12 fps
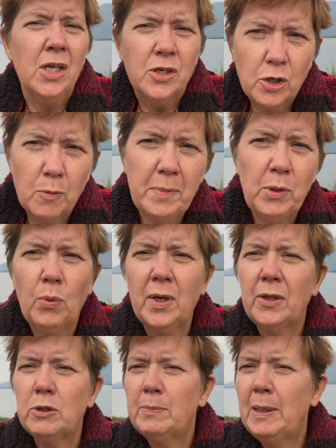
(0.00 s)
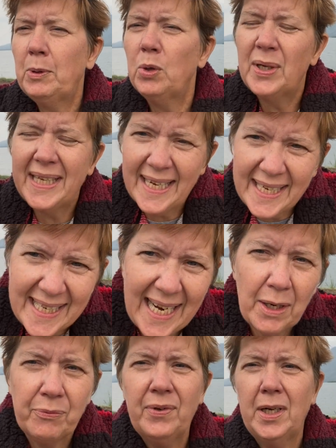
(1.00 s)
Don't be one of those people who
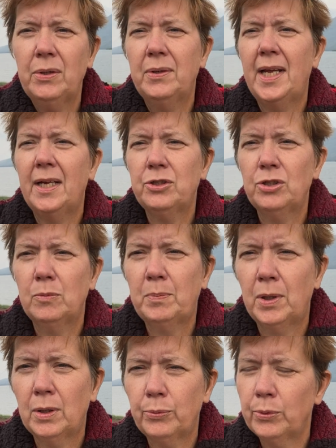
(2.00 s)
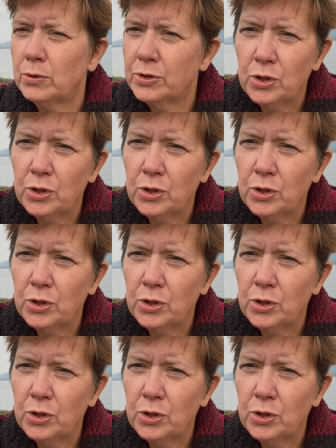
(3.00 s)
cannot follow national park rules.